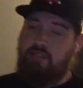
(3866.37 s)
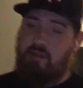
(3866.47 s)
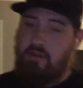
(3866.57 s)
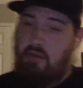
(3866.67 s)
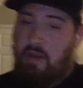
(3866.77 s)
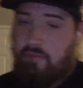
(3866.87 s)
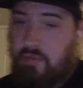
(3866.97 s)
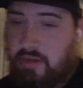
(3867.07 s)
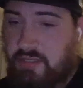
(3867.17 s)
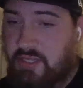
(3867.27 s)
to go off of
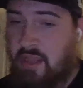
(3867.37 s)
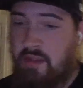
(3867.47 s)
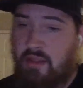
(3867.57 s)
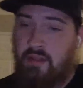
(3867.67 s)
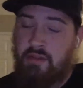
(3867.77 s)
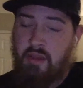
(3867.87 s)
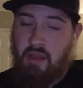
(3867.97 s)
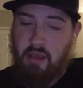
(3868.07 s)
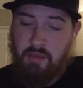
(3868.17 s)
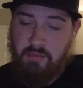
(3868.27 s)
what you're saying, Dylan.
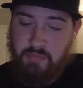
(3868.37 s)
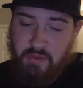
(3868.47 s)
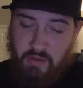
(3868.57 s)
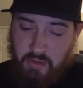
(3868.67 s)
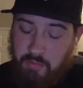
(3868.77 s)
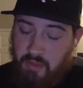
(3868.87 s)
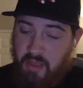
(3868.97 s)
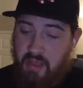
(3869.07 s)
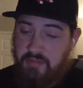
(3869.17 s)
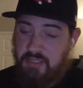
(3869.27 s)
During the
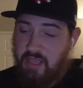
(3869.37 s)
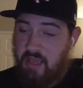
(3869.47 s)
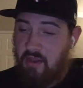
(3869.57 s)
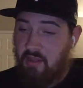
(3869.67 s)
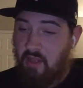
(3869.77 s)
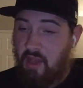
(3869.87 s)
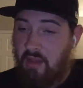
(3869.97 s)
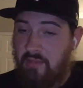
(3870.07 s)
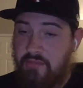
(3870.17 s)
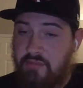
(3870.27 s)
playoffs, he had a lot
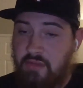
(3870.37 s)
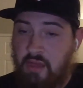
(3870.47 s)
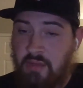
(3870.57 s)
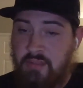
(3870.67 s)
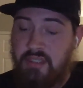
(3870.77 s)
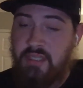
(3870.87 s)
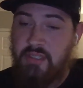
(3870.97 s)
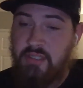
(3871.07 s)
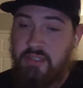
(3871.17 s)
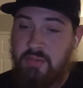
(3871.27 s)
of
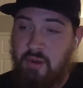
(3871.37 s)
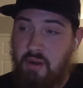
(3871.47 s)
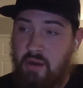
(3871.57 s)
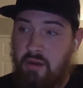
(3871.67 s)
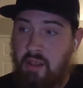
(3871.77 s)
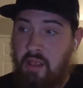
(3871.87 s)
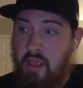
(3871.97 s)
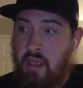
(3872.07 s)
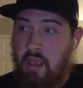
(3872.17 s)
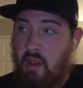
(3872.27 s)
decisions where
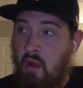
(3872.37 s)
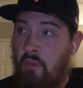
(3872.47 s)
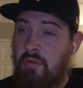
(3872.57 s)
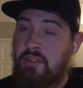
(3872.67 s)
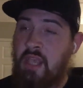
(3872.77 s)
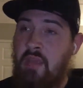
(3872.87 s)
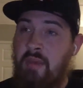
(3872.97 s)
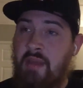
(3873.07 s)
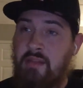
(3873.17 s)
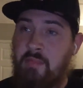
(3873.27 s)
it almost came
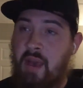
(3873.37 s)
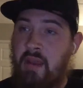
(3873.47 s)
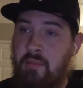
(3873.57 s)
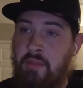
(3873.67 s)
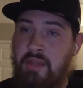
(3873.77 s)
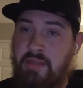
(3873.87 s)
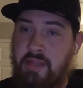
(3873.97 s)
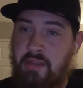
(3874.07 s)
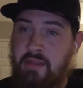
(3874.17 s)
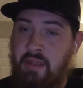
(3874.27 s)
back to bite him, but it
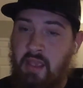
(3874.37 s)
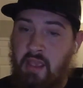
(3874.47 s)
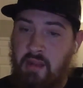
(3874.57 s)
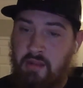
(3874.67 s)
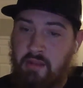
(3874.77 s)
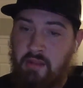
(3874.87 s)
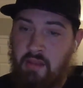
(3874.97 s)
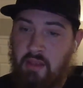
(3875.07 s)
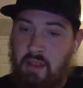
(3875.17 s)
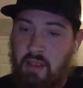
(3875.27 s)
didn't, and
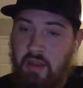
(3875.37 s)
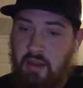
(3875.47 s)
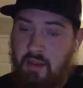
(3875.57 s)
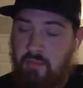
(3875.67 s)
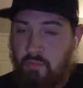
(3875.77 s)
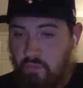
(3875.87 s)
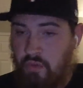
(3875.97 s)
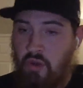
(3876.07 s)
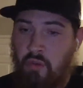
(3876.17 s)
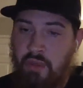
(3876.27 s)
we ended up
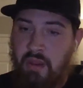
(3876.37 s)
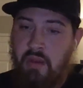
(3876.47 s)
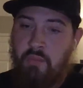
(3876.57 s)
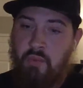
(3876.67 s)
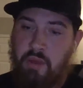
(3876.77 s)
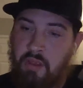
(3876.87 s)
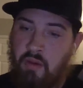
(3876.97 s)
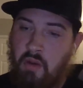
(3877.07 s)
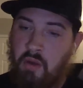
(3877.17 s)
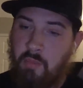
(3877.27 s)
winning it
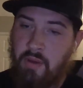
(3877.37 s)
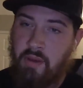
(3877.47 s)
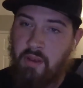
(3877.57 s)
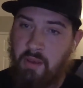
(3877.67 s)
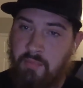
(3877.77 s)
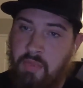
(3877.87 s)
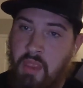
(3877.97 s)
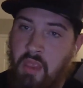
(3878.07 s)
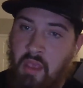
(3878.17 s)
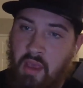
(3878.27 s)
all. But
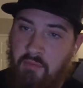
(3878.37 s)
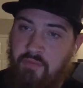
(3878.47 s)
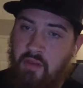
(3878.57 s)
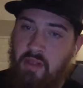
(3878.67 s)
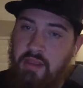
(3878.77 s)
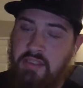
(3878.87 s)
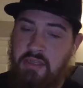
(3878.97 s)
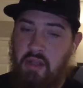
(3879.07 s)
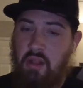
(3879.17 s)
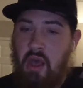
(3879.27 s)
I feel like
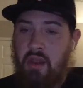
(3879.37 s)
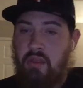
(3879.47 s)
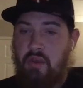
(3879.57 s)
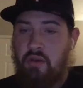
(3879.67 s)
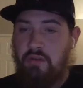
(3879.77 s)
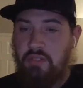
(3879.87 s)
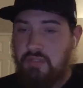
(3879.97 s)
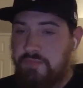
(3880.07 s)
a lot of those